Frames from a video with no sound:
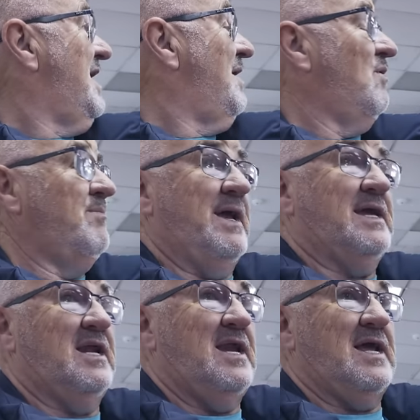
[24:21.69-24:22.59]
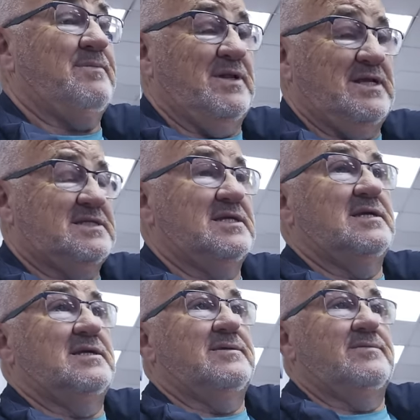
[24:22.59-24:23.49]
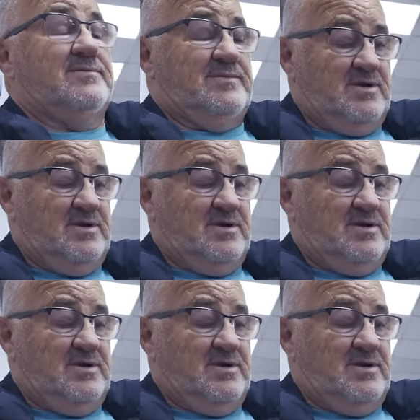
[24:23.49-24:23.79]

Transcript: I want bacon and egg The,